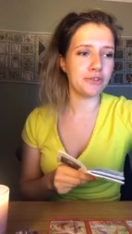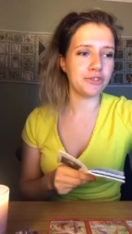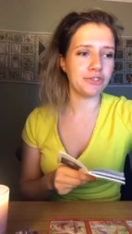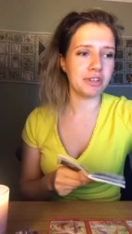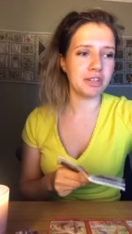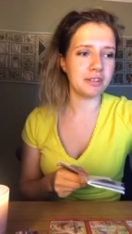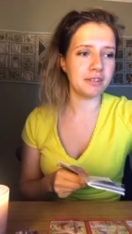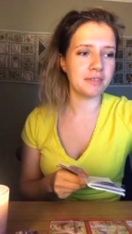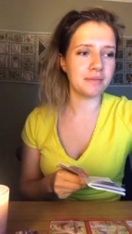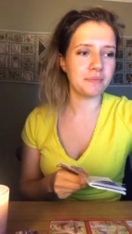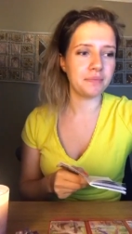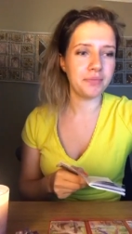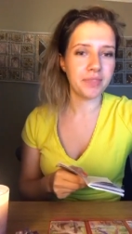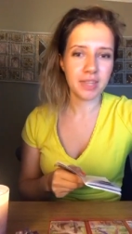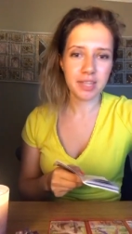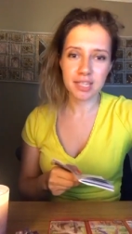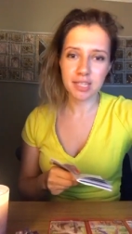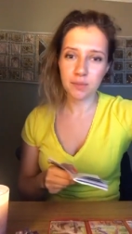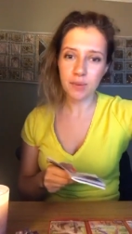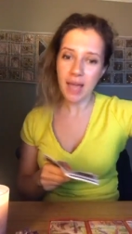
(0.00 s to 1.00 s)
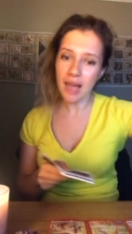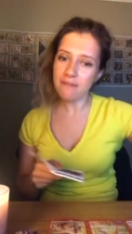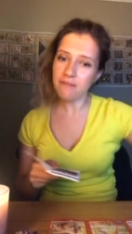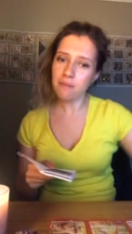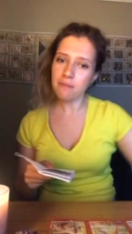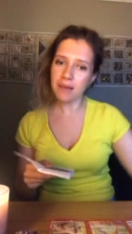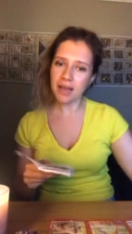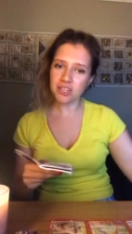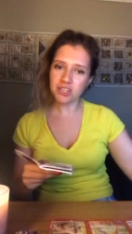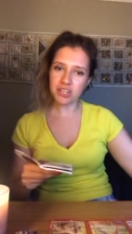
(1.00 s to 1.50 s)
drunk. So we have the
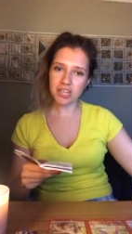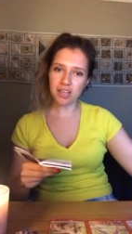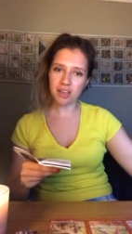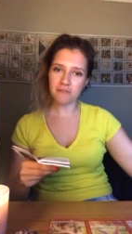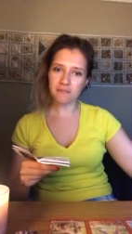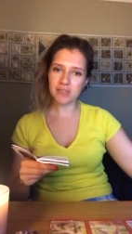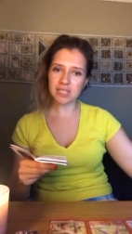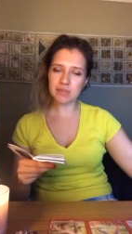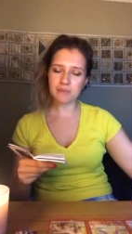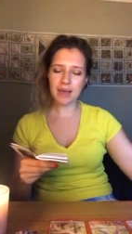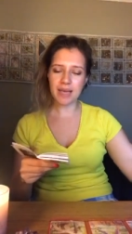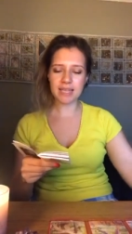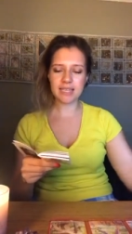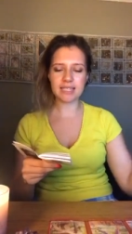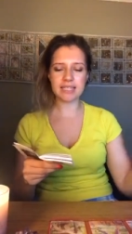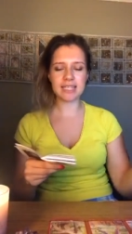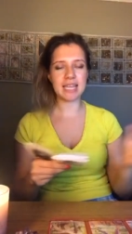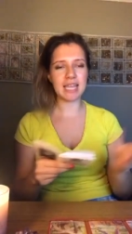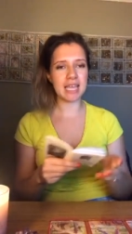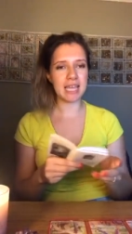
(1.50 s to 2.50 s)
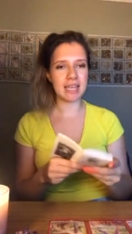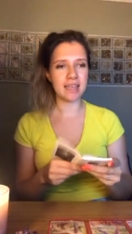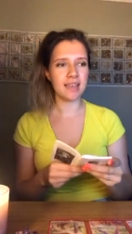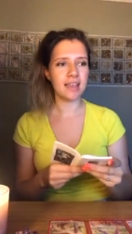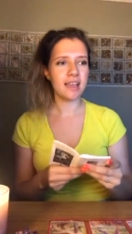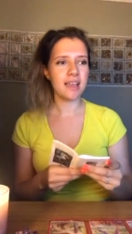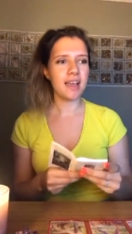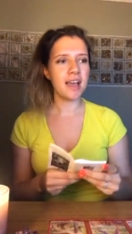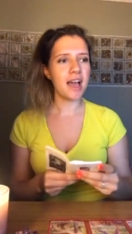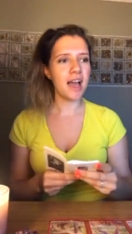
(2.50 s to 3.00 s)
magic of the spice tea
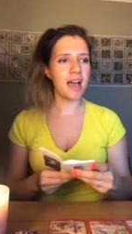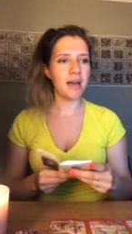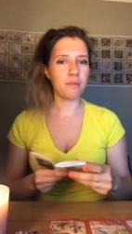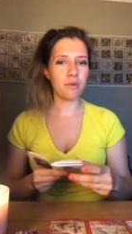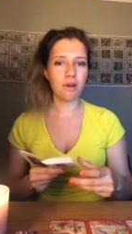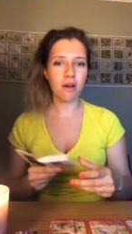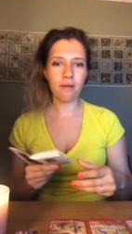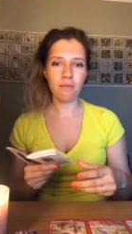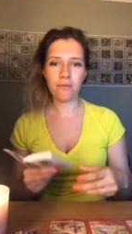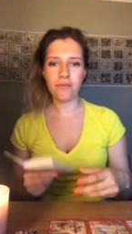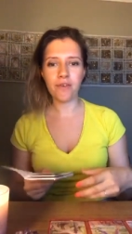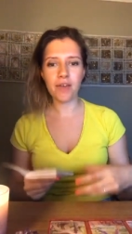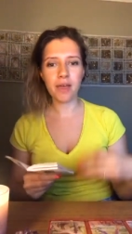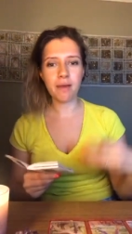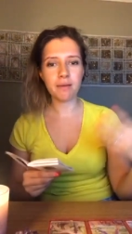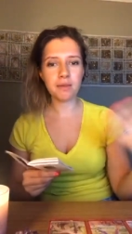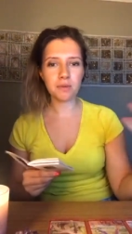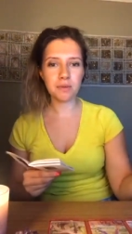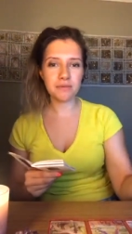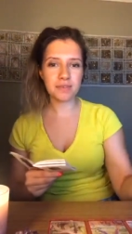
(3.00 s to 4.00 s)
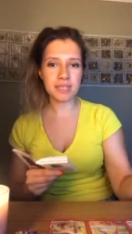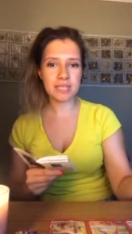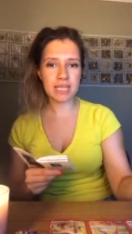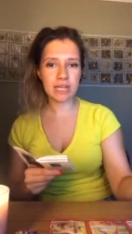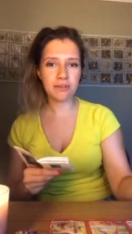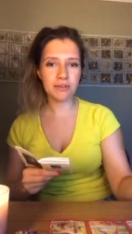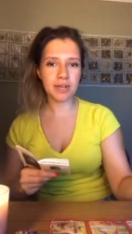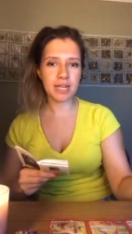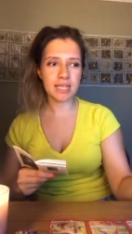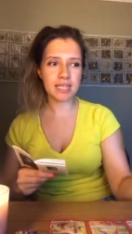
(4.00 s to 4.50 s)
um, confirmed with the
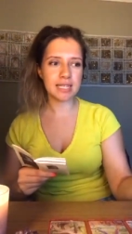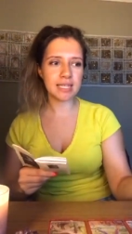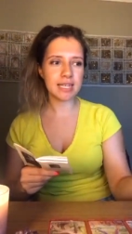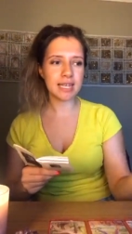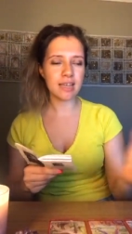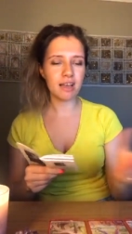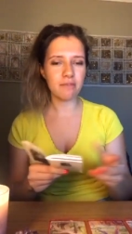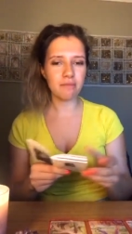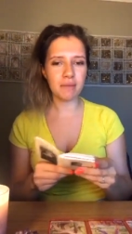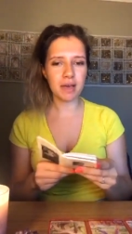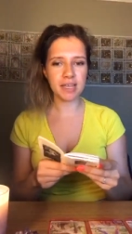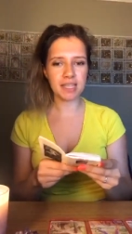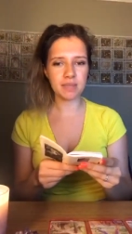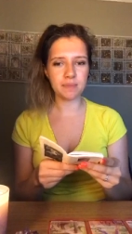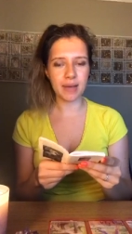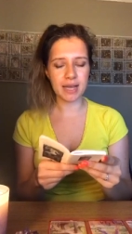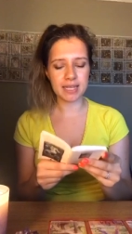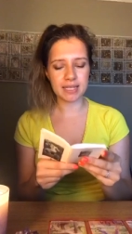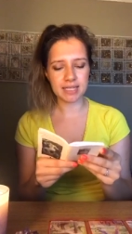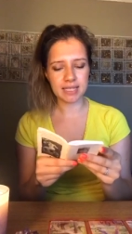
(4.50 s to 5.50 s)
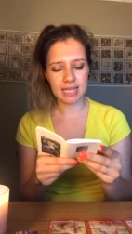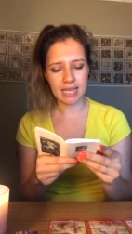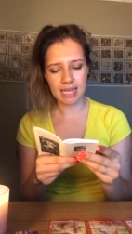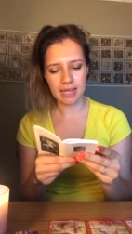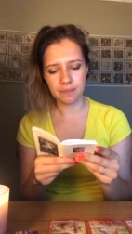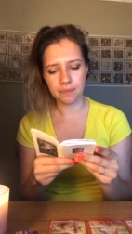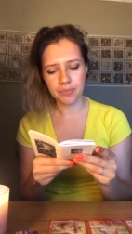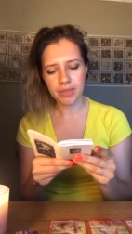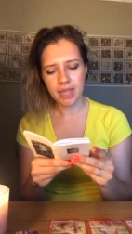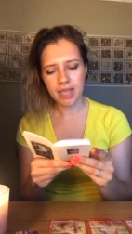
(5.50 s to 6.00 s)
synchronicity of my spice
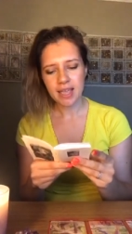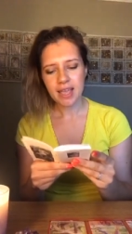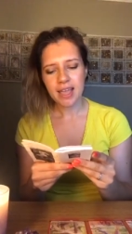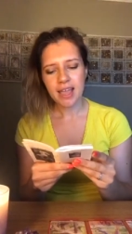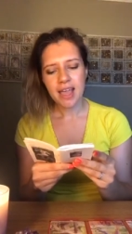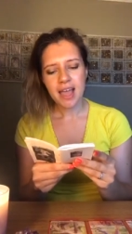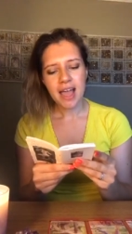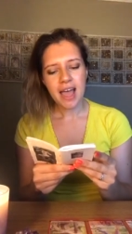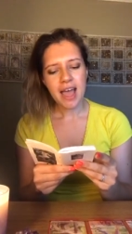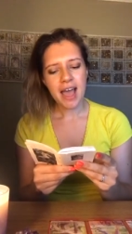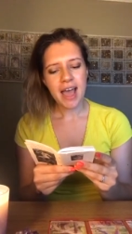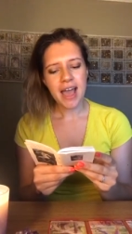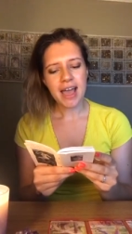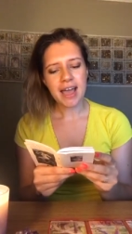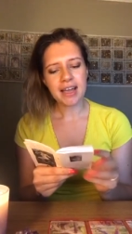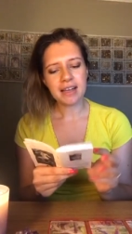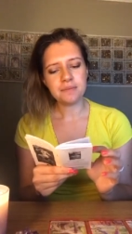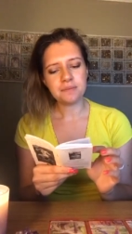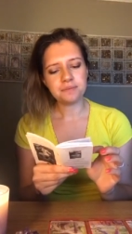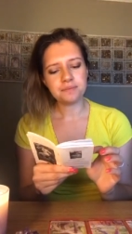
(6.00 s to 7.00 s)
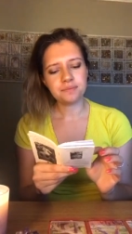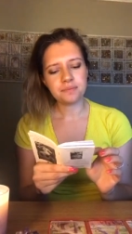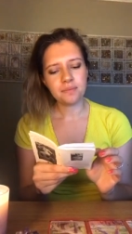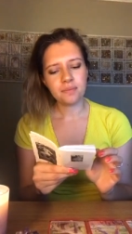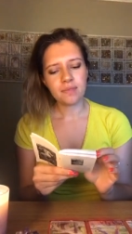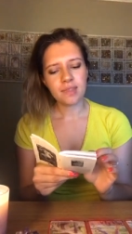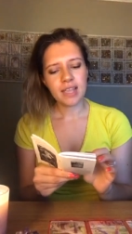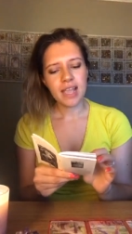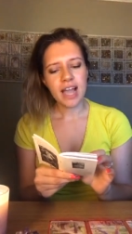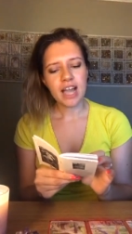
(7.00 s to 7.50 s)
tea. Um,
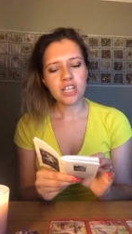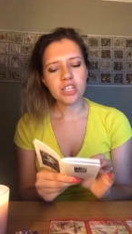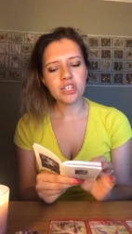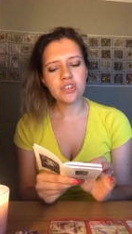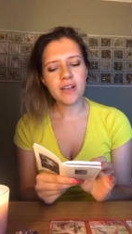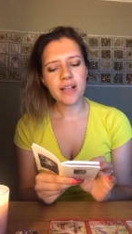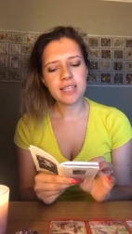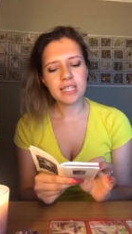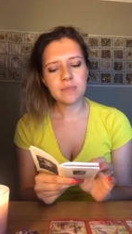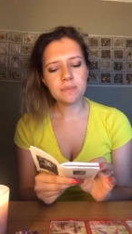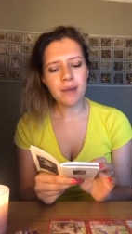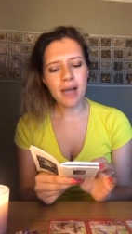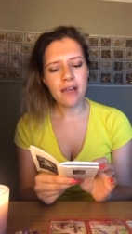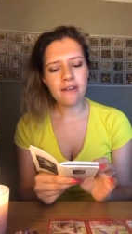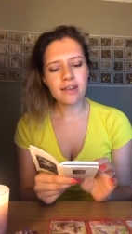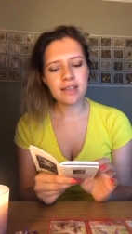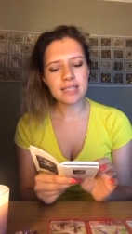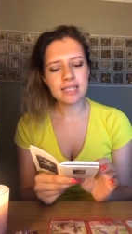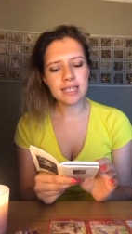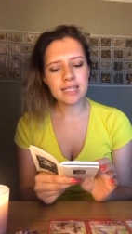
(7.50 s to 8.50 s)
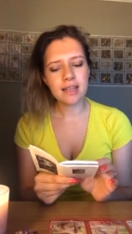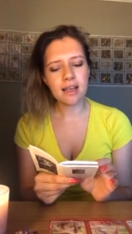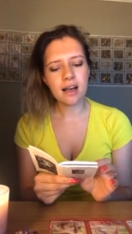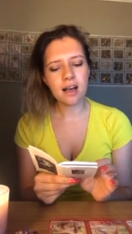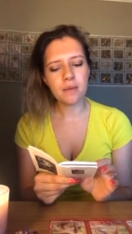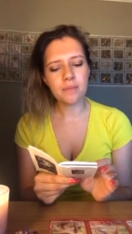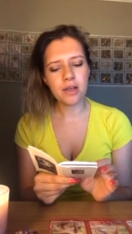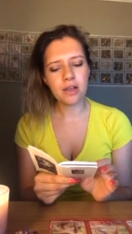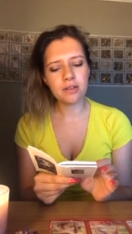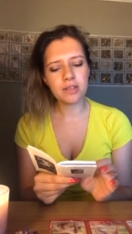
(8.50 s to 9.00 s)
a transparent and
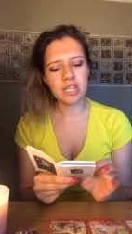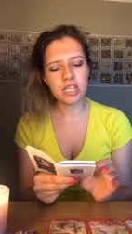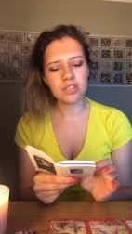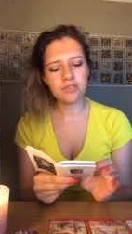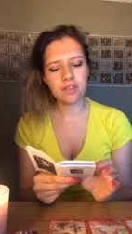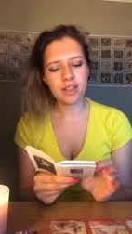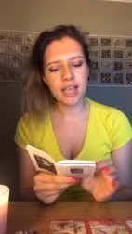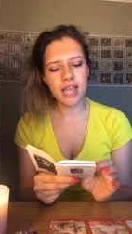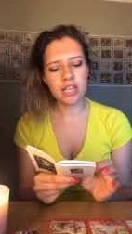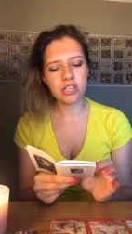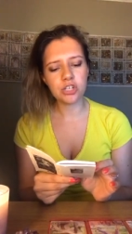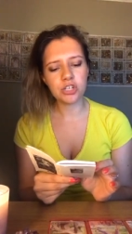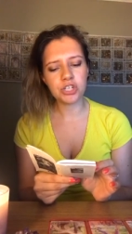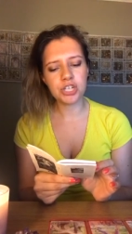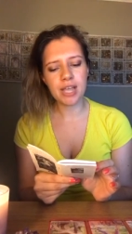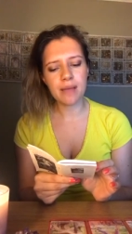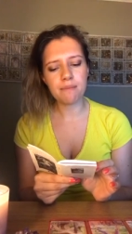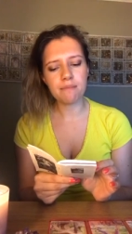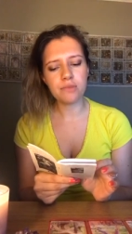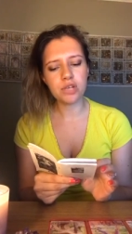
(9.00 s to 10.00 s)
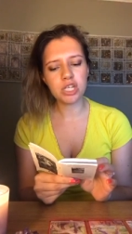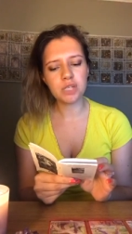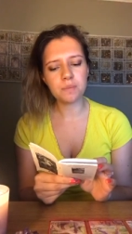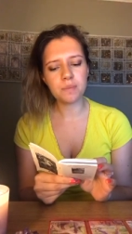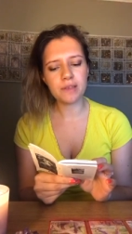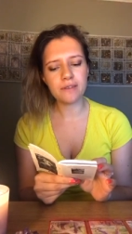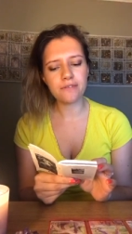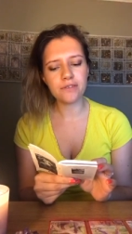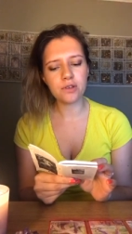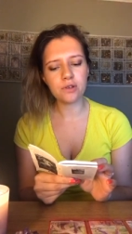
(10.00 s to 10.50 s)
harmonious relationship must
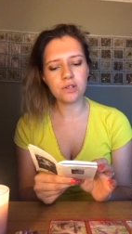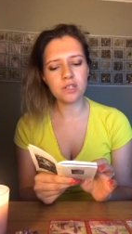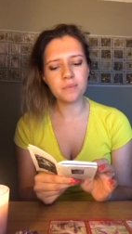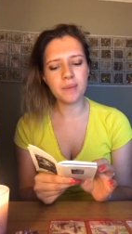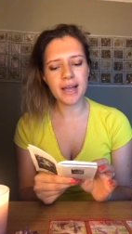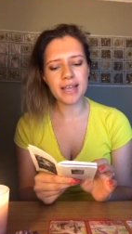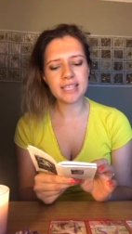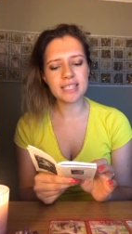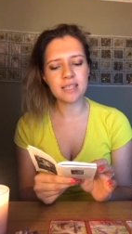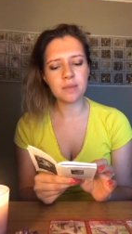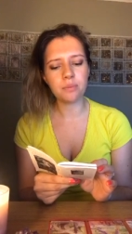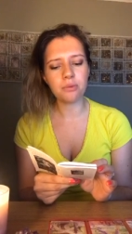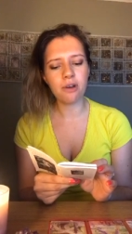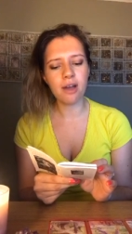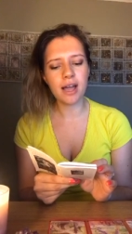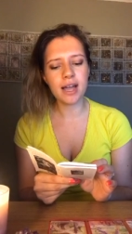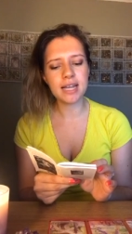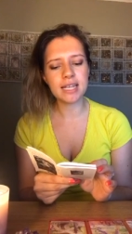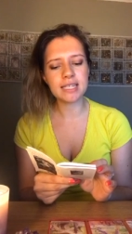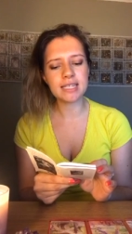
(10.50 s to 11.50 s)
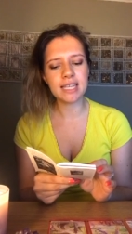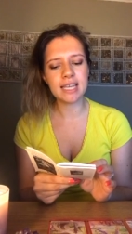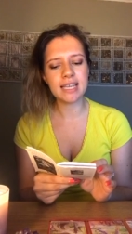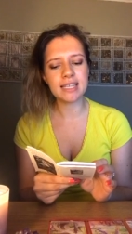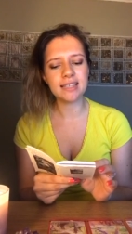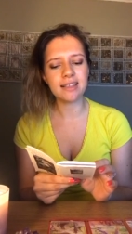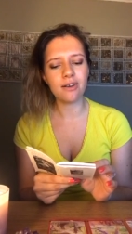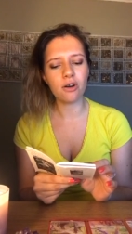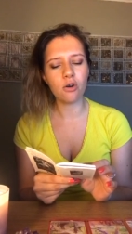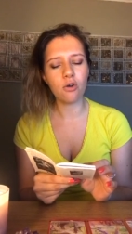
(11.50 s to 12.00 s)
be fueled by
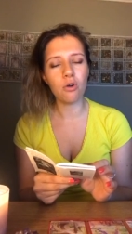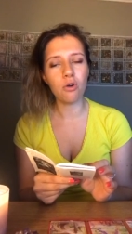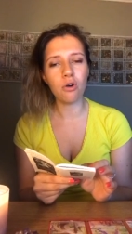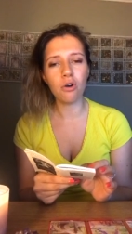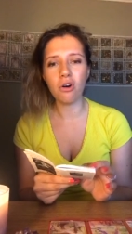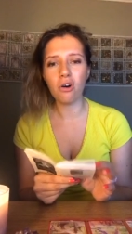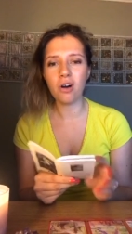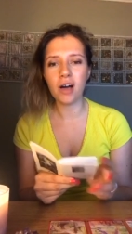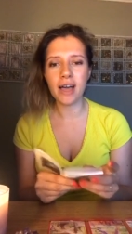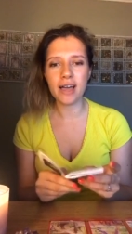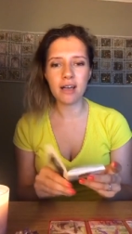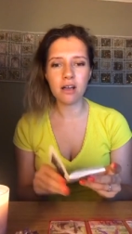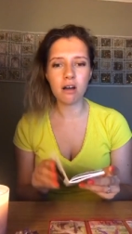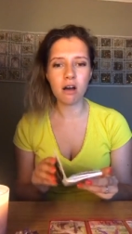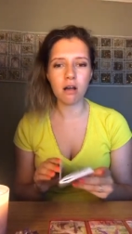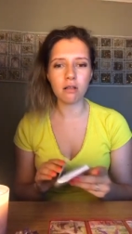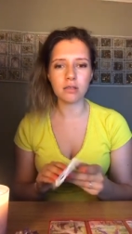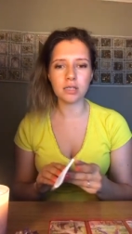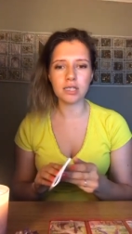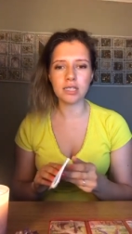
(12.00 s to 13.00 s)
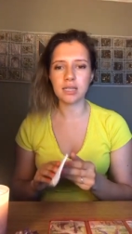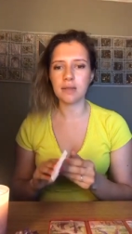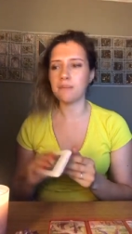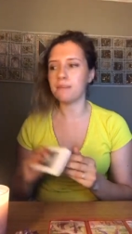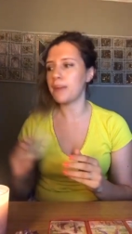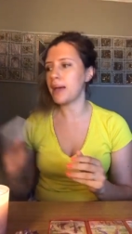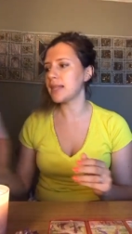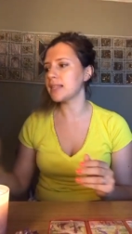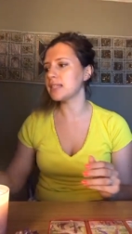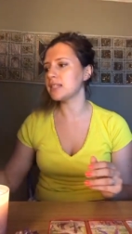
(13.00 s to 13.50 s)
surprises, awe, and constant
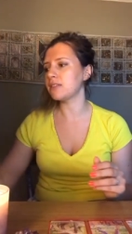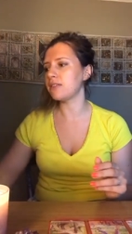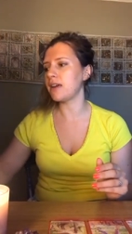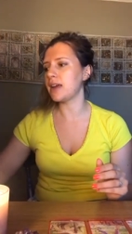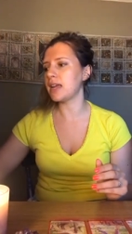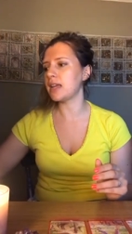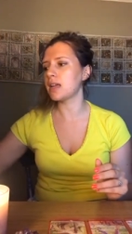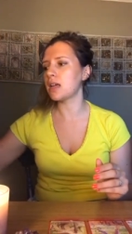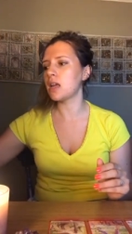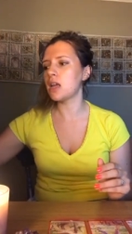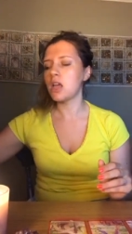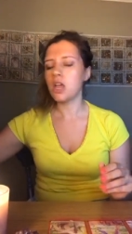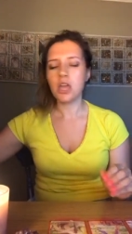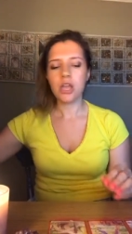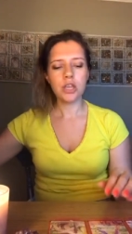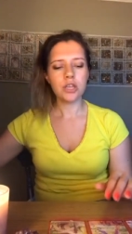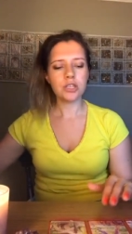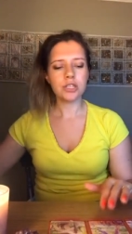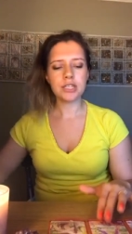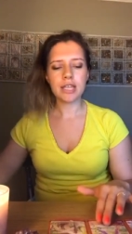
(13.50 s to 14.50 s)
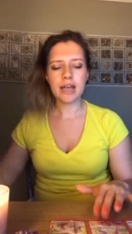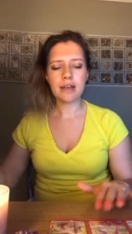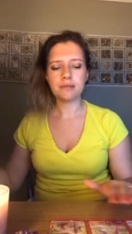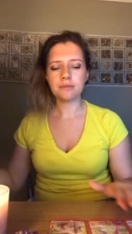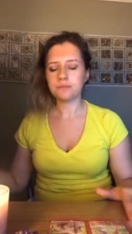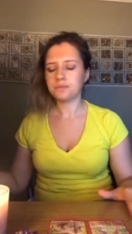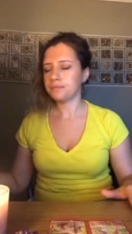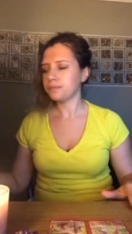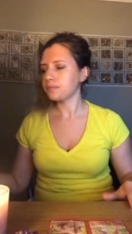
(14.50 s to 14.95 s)
bantering. So,